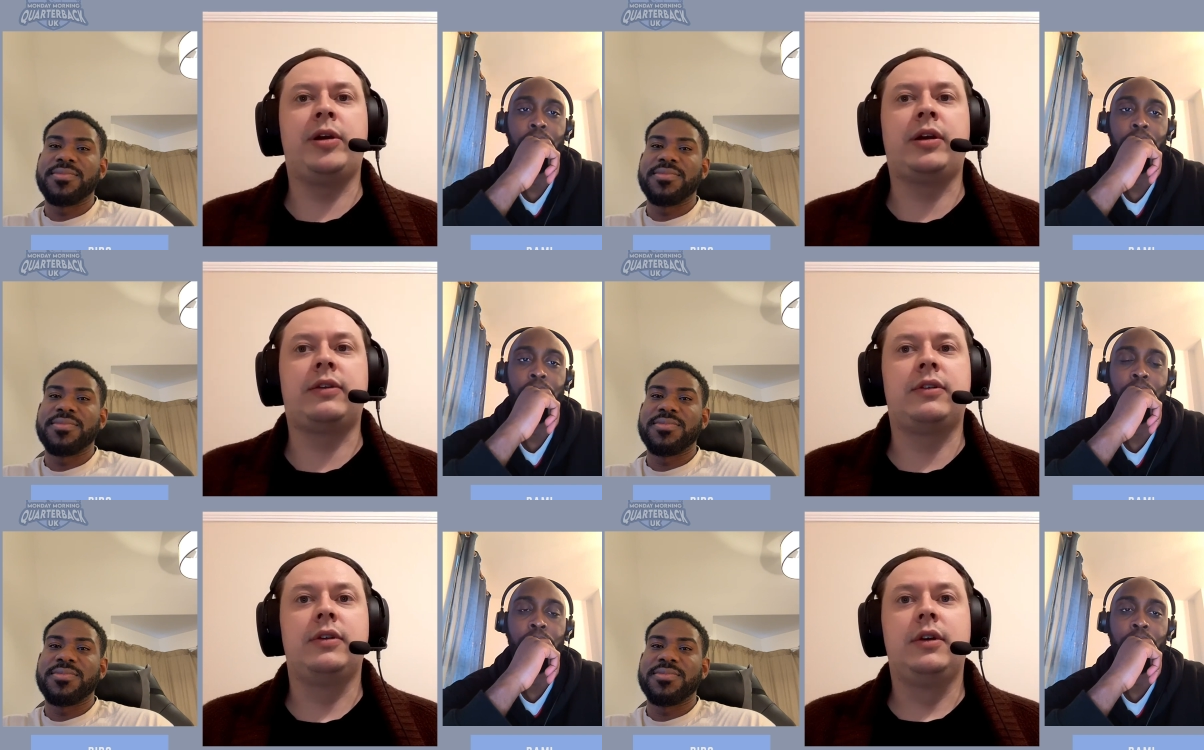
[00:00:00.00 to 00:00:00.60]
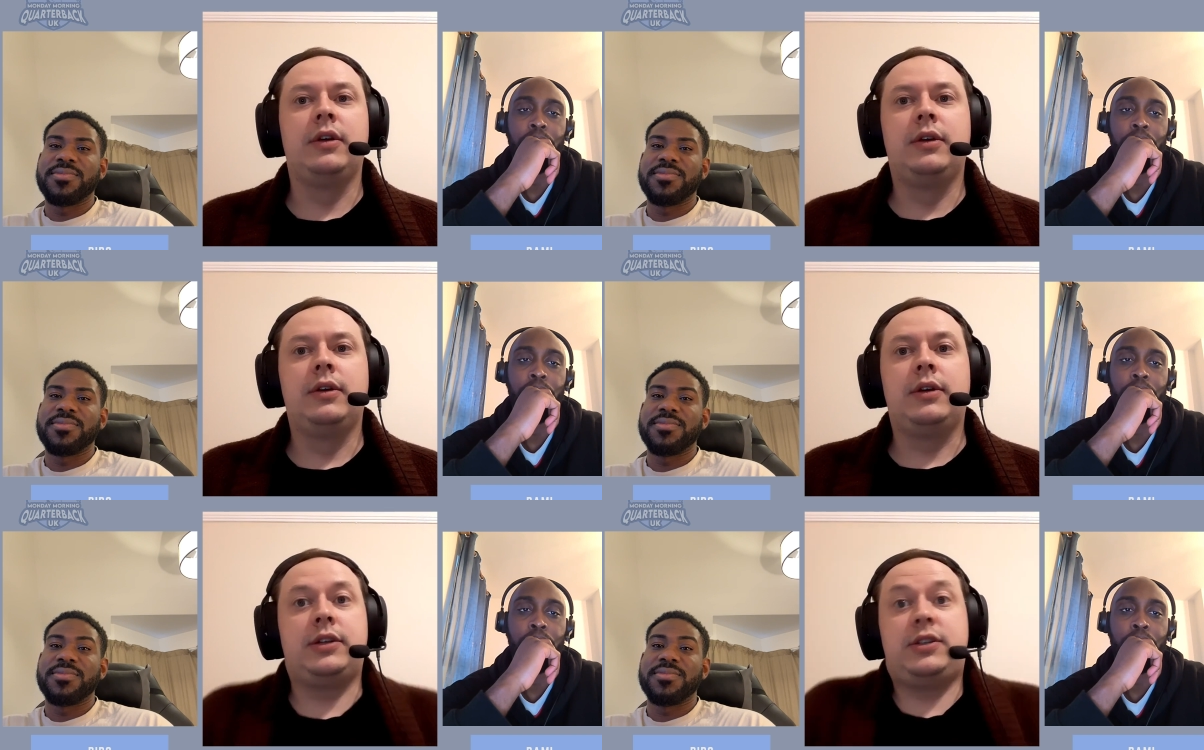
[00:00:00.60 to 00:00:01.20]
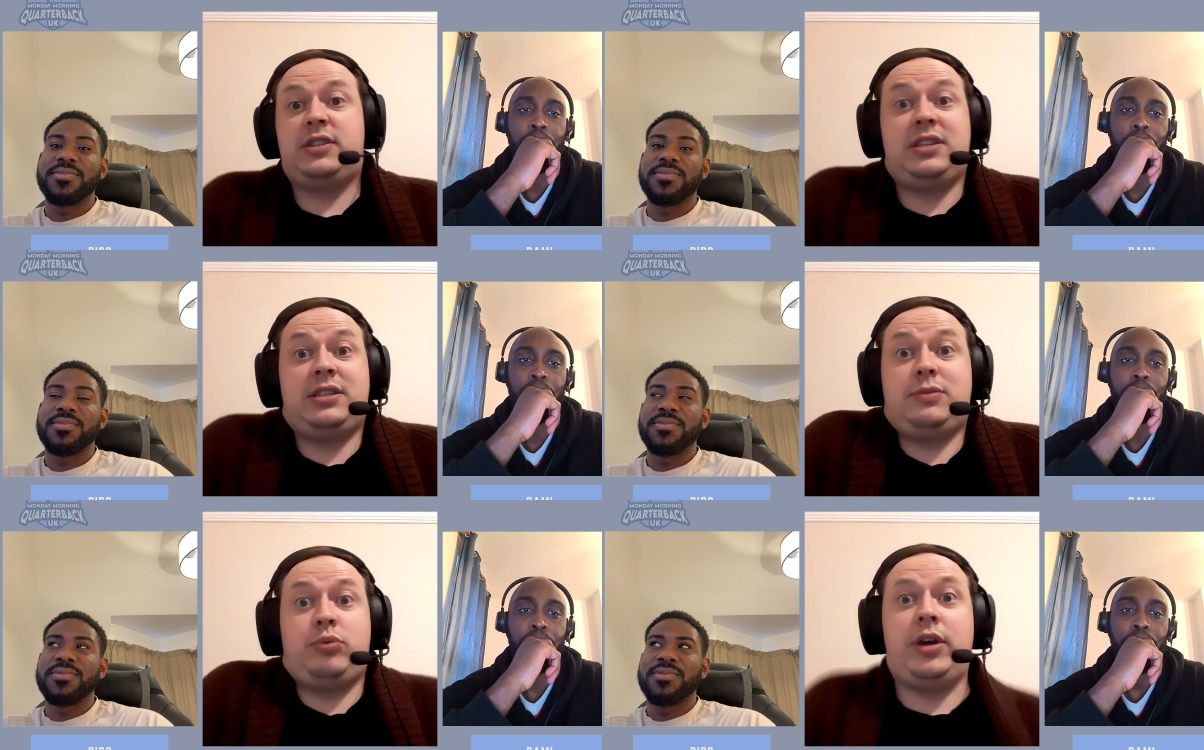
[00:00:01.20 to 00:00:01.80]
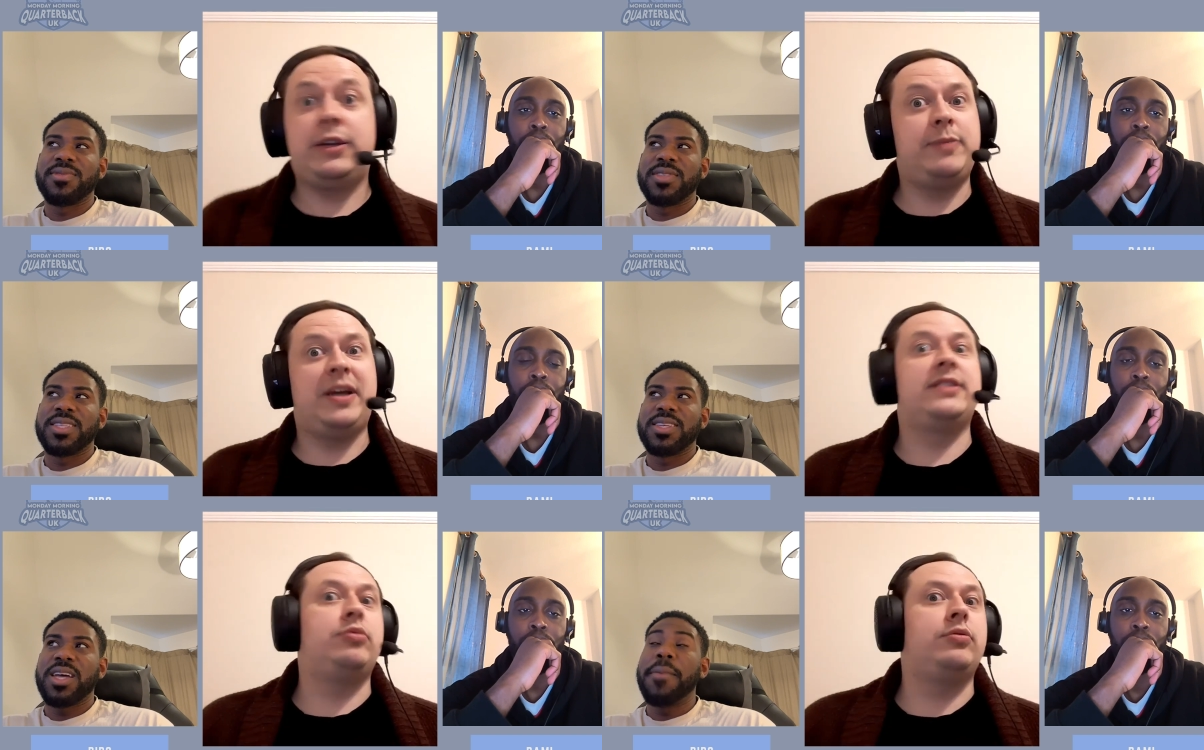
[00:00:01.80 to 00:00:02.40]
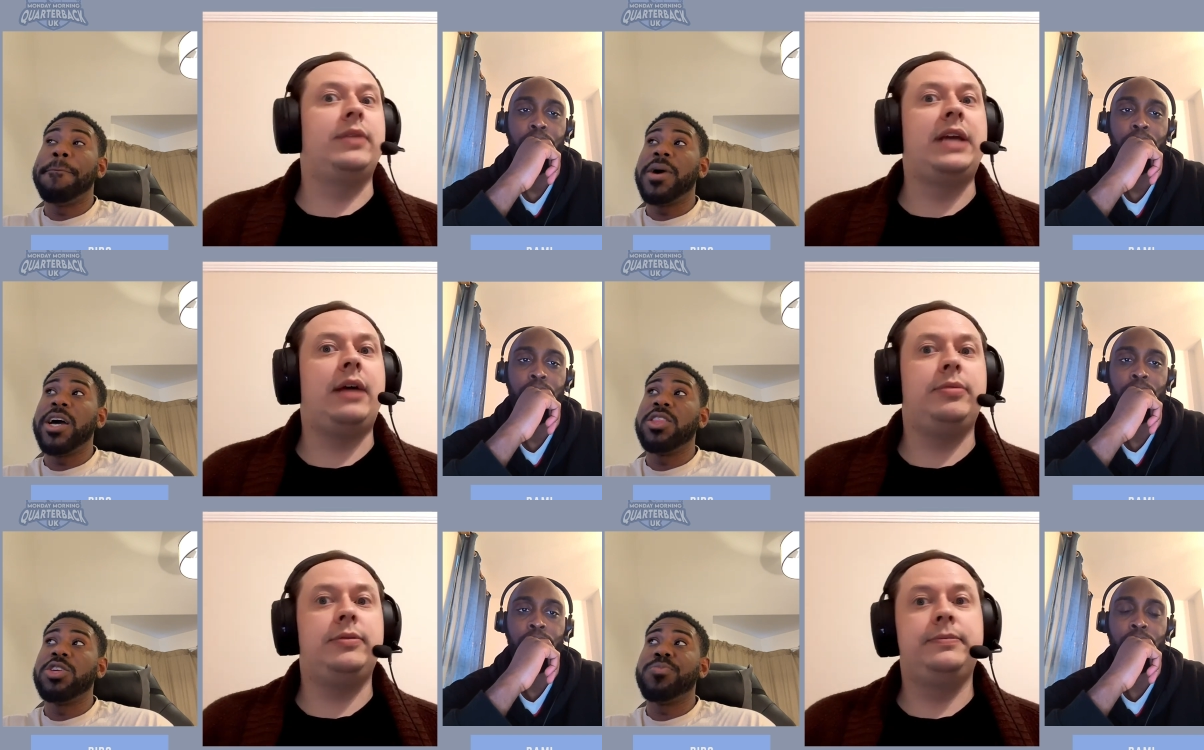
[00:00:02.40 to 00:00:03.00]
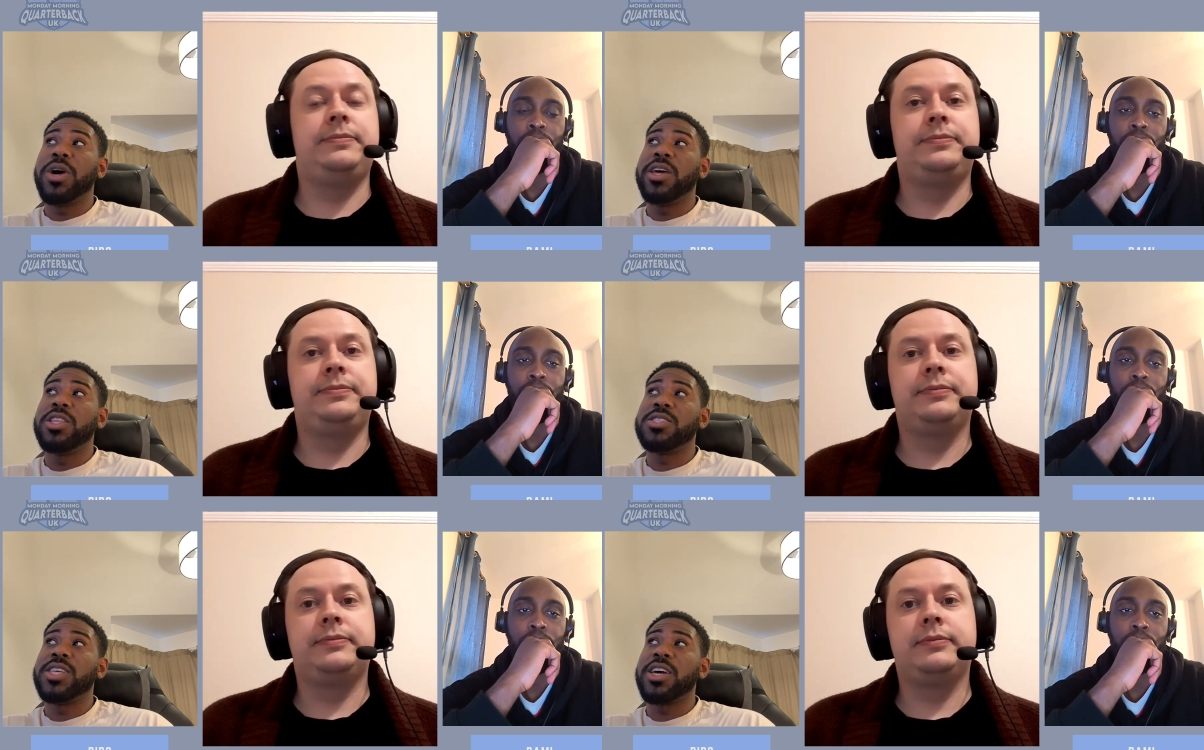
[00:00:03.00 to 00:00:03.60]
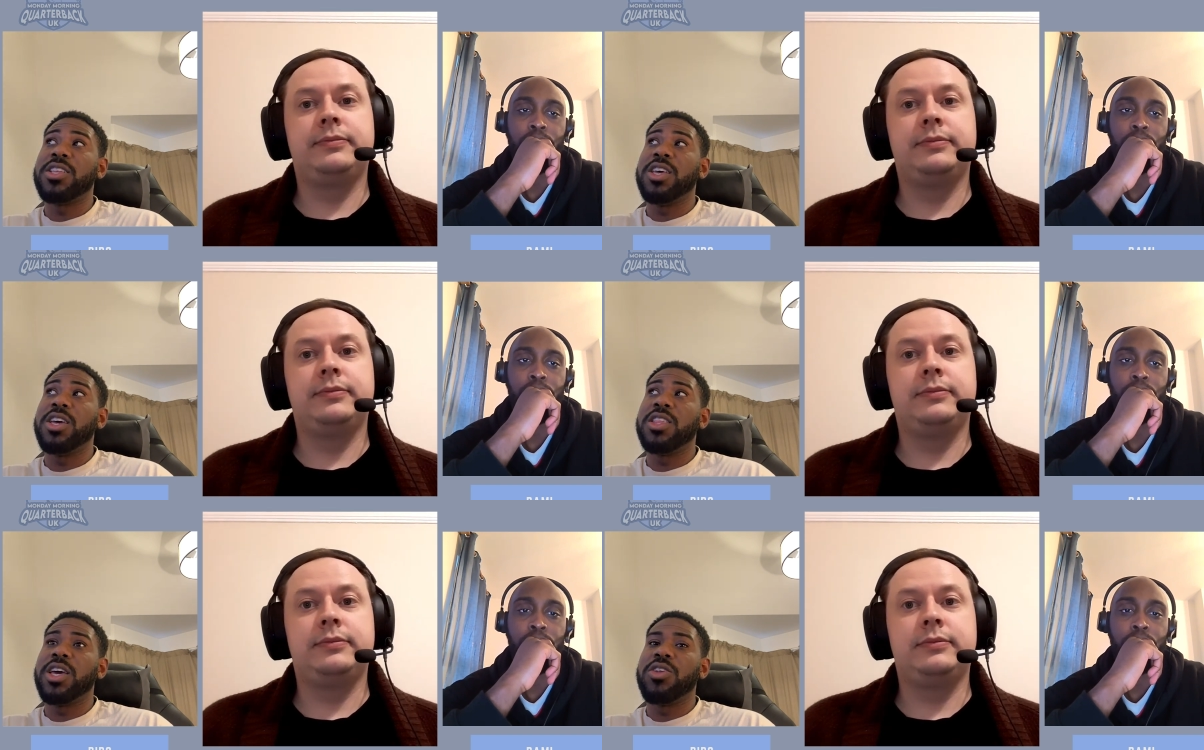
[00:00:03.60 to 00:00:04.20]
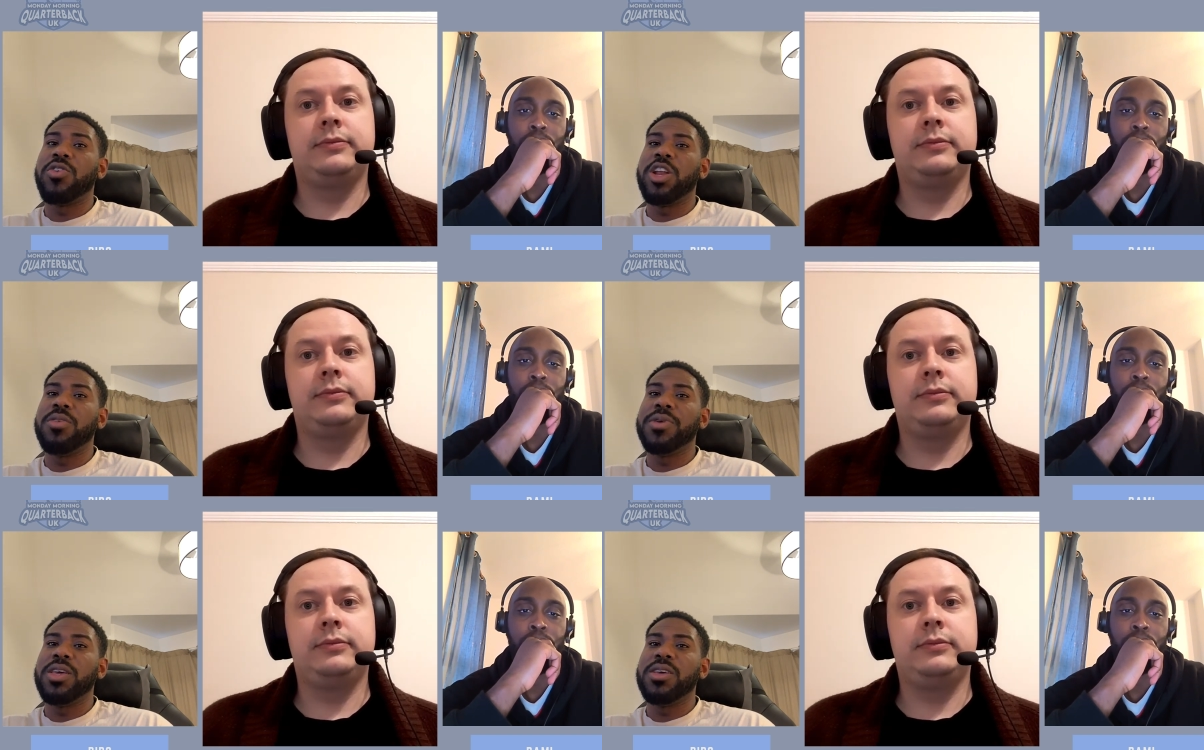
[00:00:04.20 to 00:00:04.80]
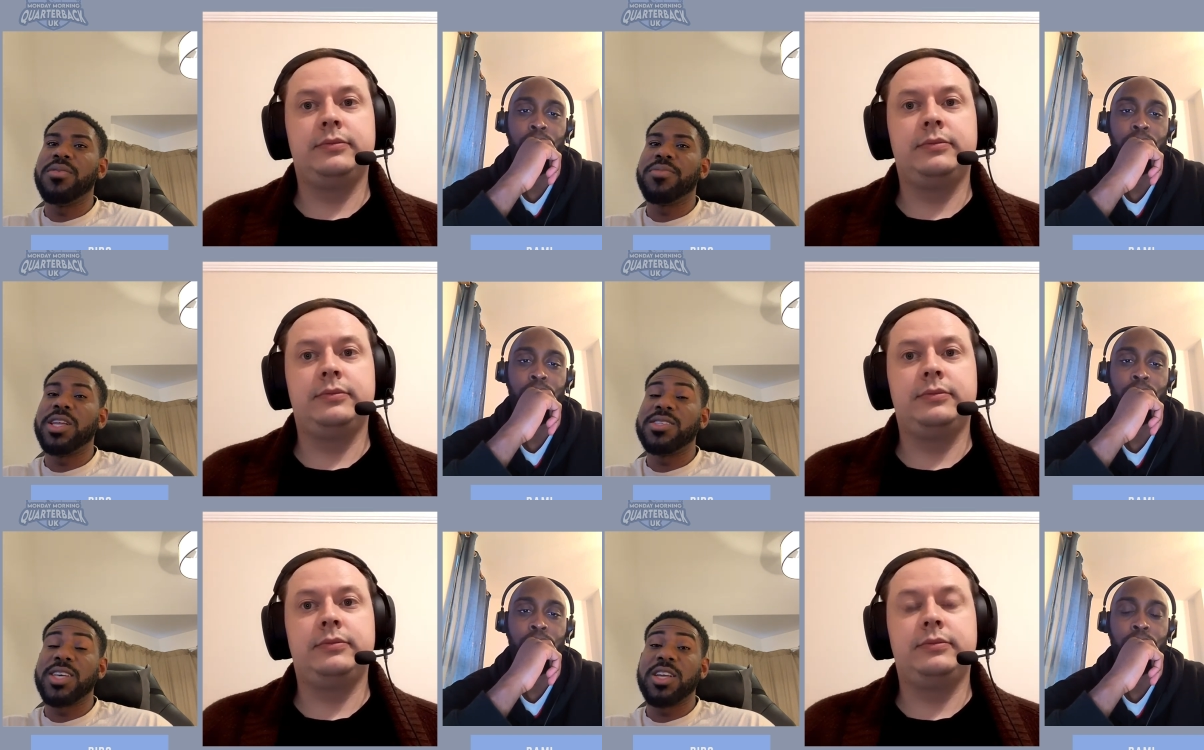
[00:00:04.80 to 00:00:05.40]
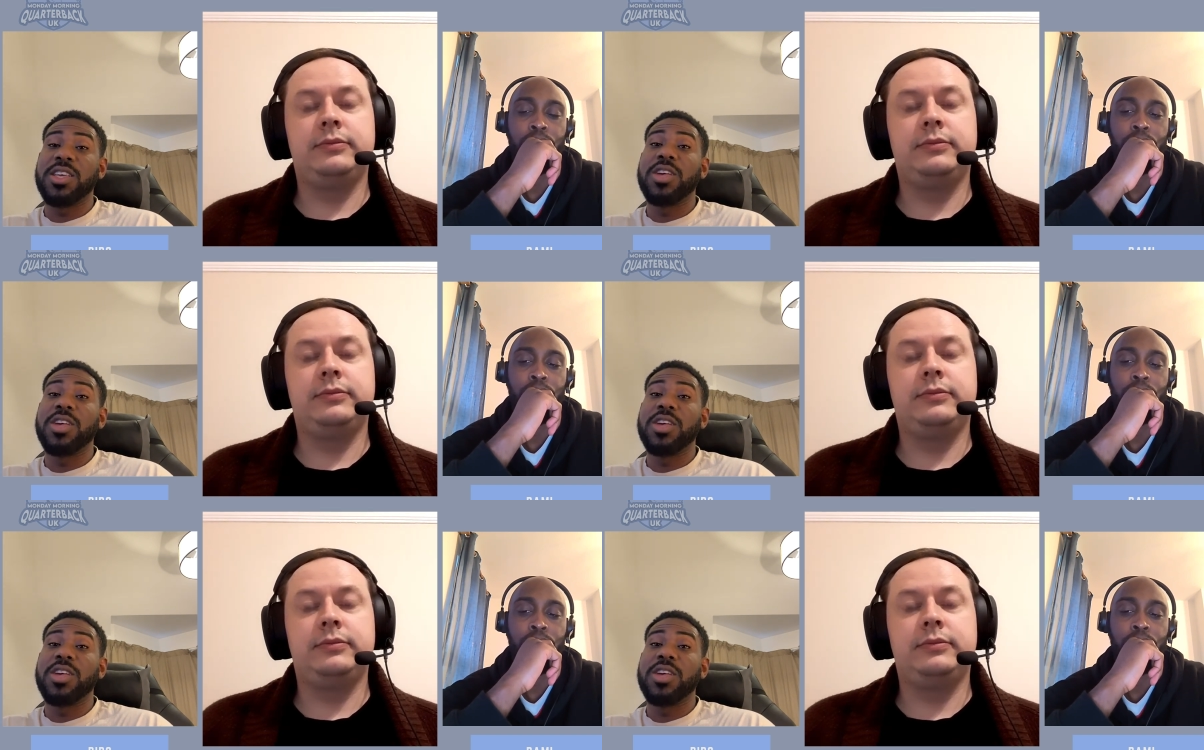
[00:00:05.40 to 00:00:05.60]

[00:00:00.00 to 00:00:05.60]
Speaker 1: Penix. I just that's what I expect to probably and by happen. the
Speaker 2: by the second year they'd already be by the second